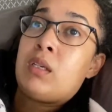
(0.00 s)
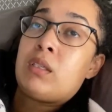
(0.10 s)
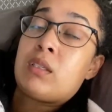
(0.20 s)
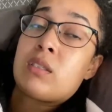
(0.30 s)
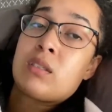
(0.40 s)

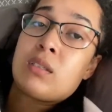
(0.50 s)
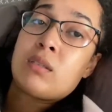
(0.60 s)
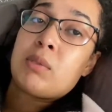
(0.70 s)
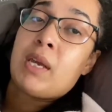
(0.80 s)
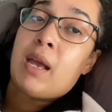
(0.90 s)
They sent it
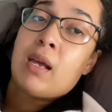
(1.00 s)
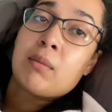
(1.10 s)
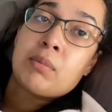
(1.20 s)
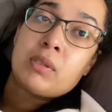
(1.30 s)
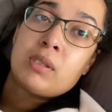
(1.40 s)
to me
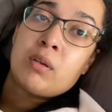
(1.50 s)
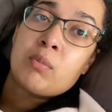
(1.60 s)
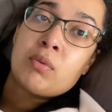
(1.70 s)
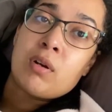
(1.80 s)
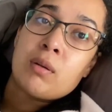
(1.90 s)
happily, no
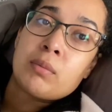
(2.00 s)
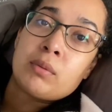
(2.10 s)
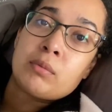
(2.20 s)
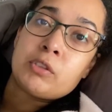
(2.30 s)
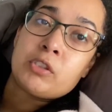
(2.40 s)

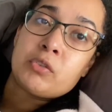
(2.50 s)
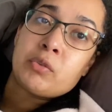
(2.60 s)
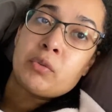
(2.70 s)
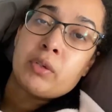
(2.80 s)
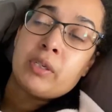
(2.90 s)
problem, which is
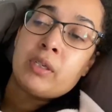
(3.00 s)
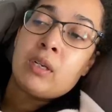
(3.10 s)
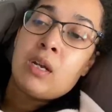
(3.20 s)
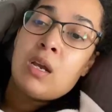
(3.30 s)
great.